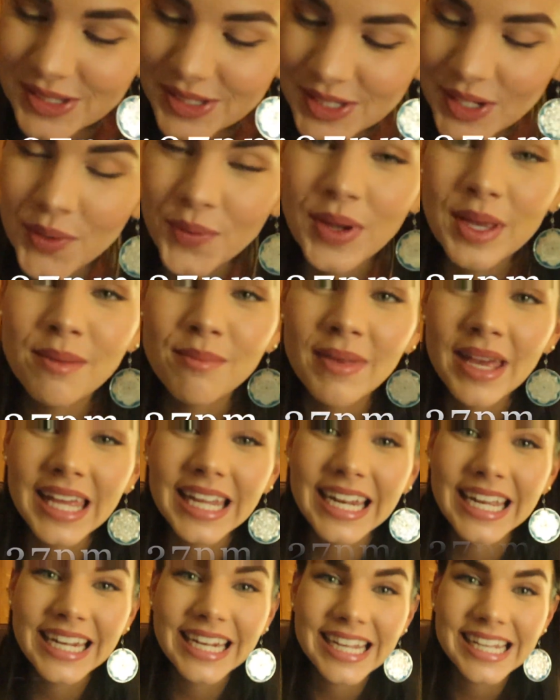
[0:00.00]
so we
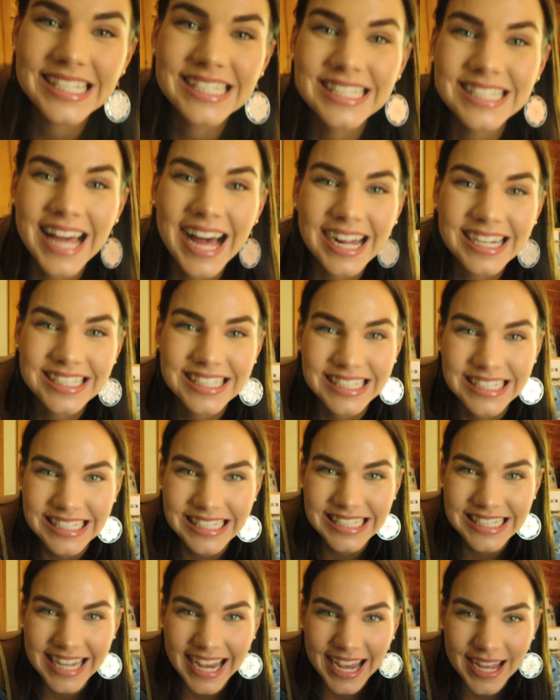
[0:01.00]
made it exactly
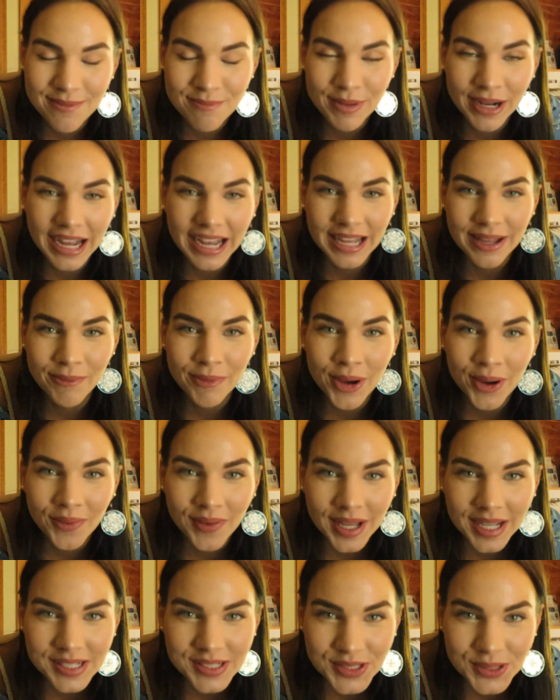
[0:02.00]
in time, but I am
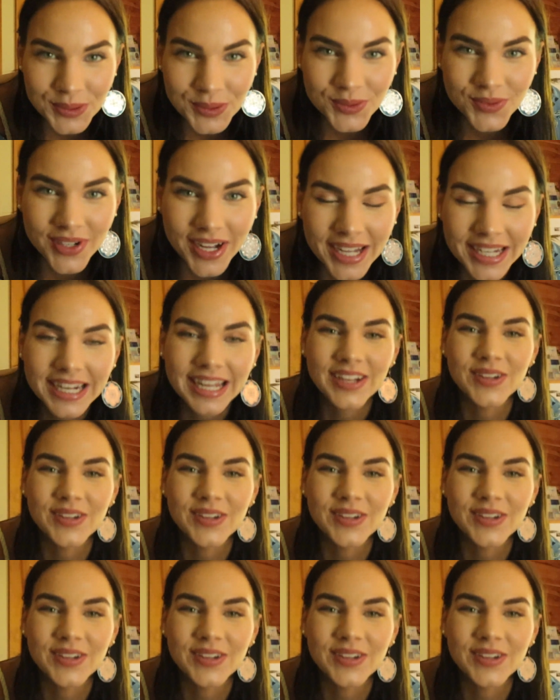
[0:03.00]
going to run.